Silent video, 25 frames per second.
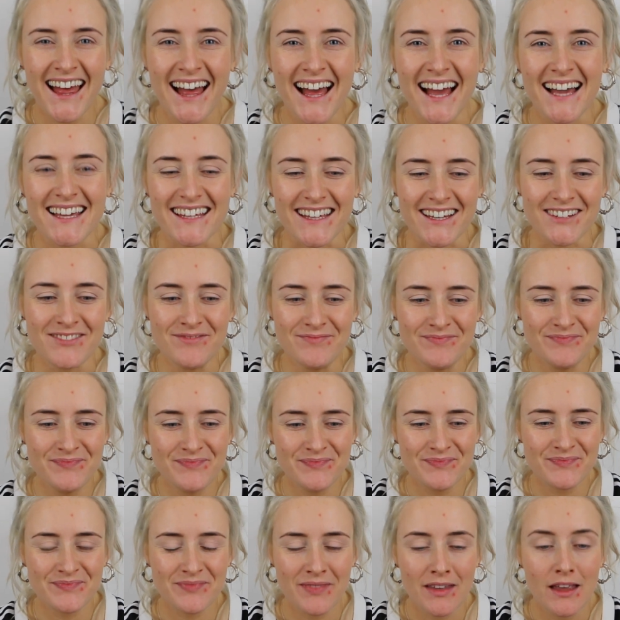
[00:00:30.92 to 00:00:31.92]
Hiya.
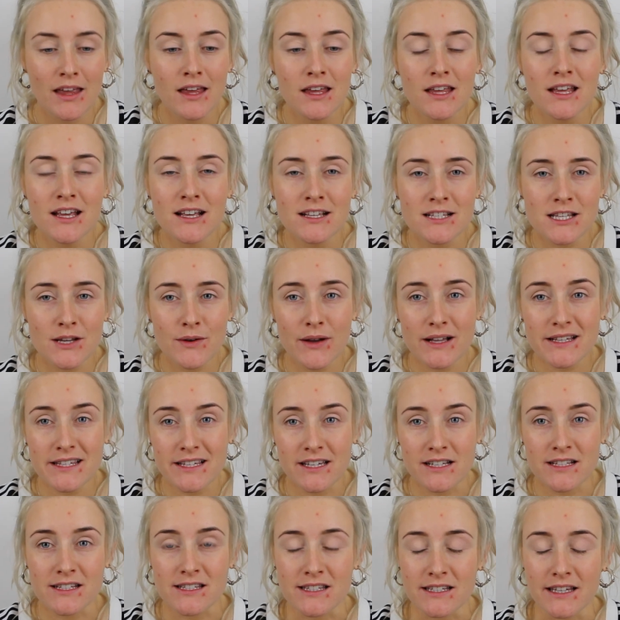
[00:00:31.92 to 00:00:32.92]
So as
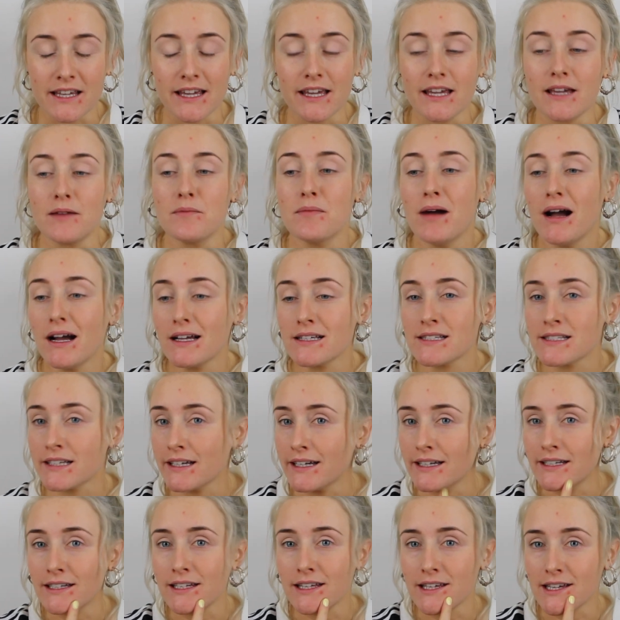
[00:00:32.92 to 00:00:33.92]
you can see, my
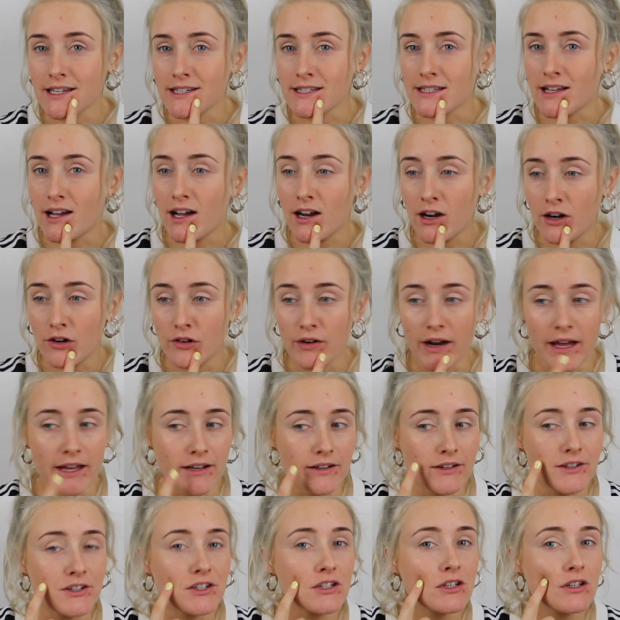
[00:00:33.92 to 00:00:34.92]
skin is
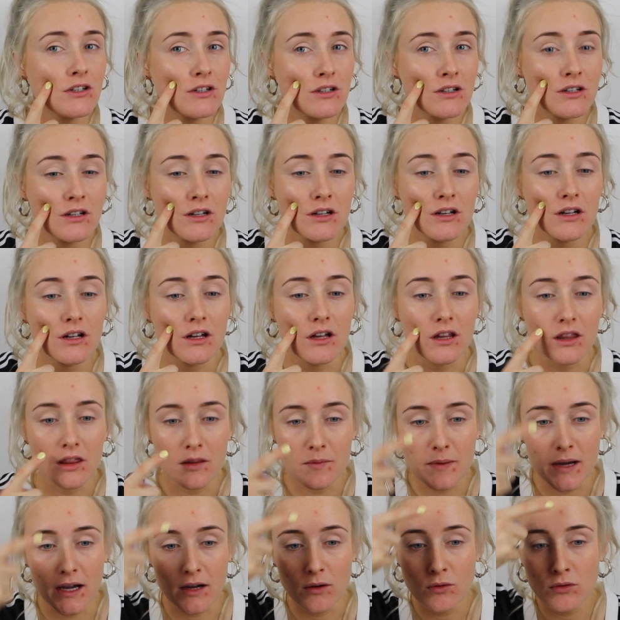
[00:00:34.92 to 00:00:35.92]
horrendous at
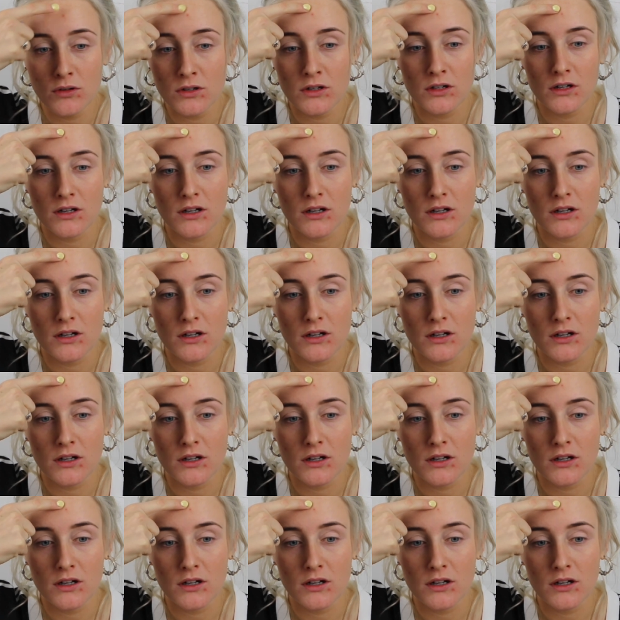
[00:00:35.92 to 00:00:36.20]
the moment.